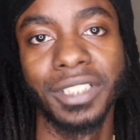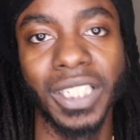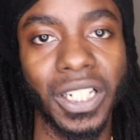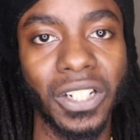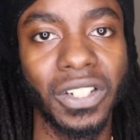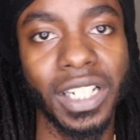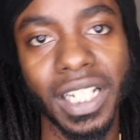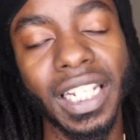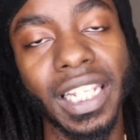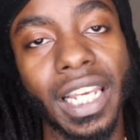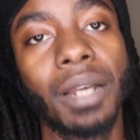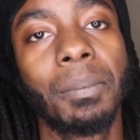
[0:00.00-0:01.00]
so
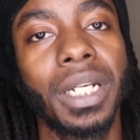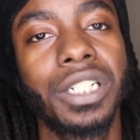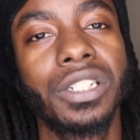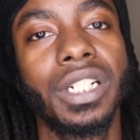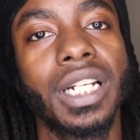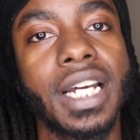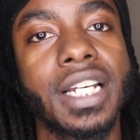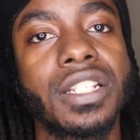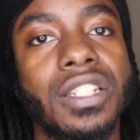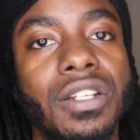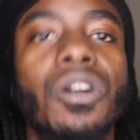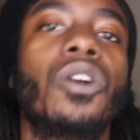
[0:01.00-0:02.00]
yeah, make sure you
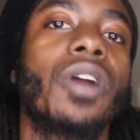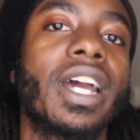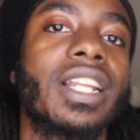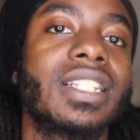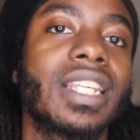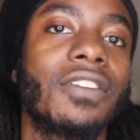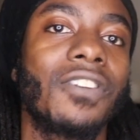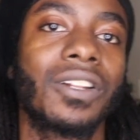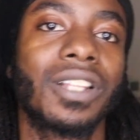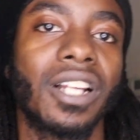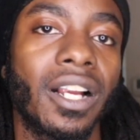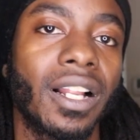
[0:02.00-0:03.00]
guys are riding safe
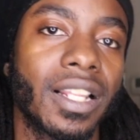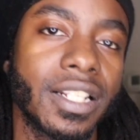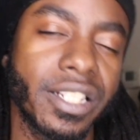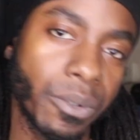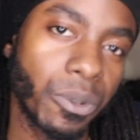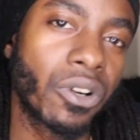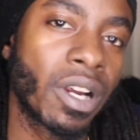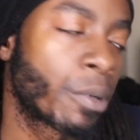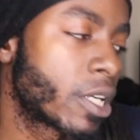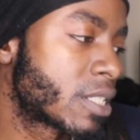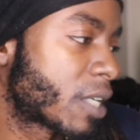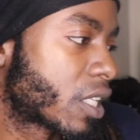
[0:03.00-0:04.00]
out there. Let's see what
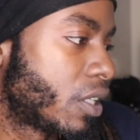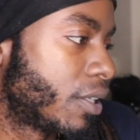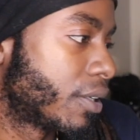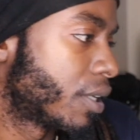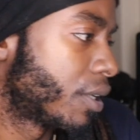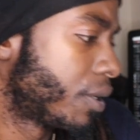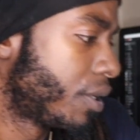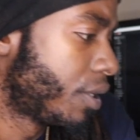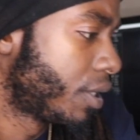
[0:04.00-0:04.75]
Grandpa's about to do though.